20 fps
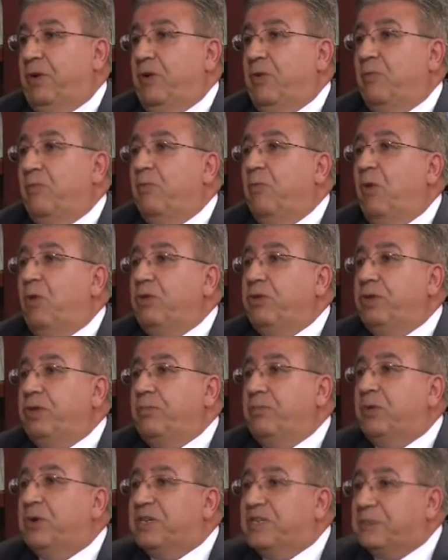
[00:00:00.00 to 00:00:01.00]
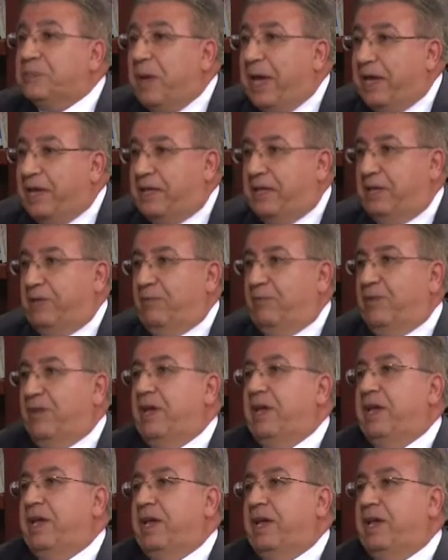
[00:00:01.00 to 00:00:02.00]
multi-perspective
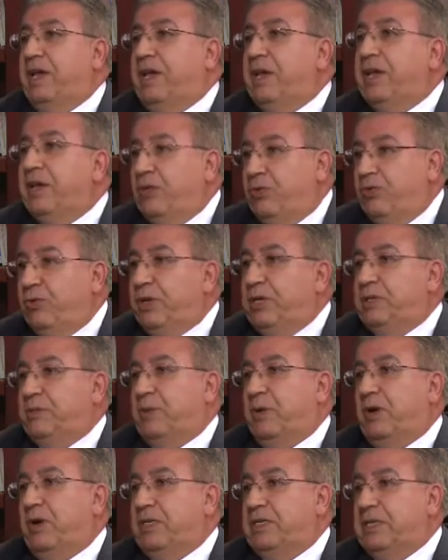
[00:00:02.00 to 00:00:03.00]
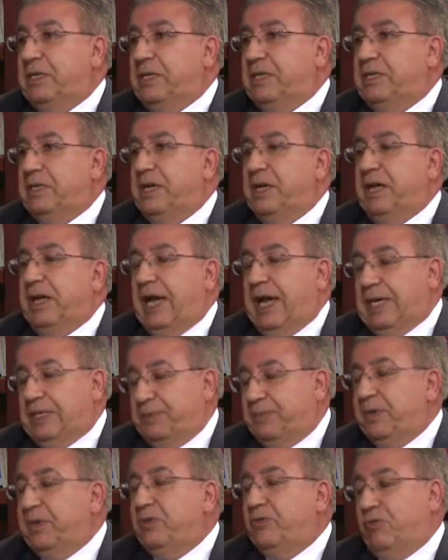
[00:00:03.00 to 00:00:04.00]
into this process has
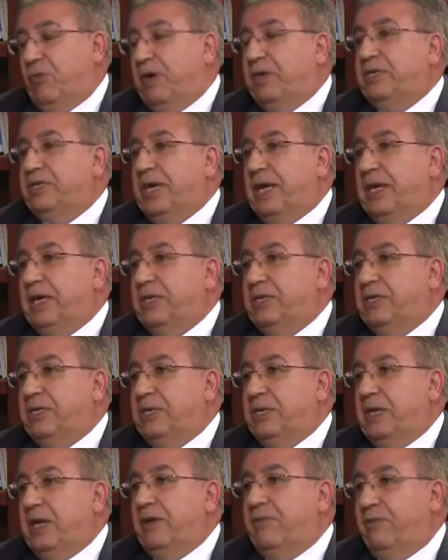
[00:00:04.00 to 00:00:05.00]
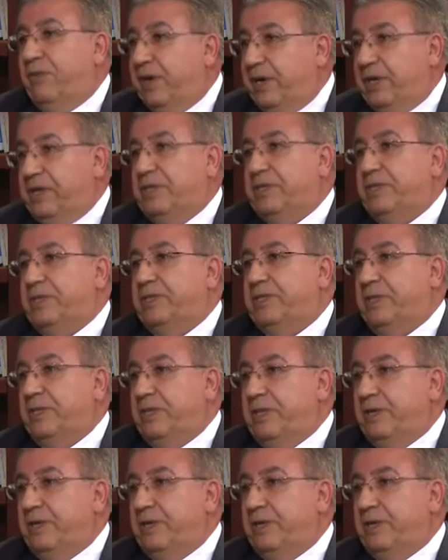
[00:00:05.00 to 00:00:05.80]
been quite challenging and very interesting.